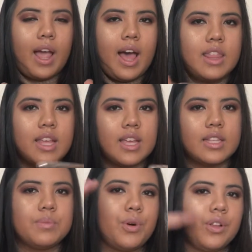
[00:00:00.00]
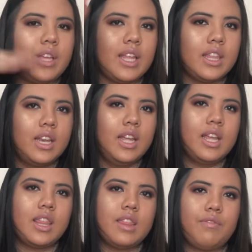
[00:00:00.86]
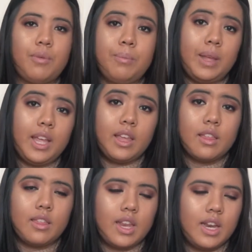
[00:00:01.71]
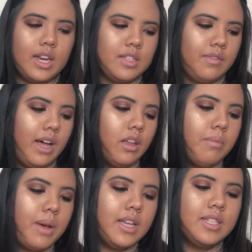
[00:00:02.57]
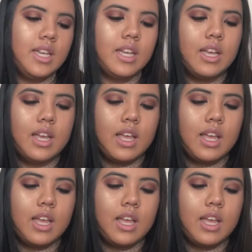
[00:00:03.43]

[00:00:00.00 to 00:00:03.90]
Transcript: I think it's more lengthening for me than it is volumizing.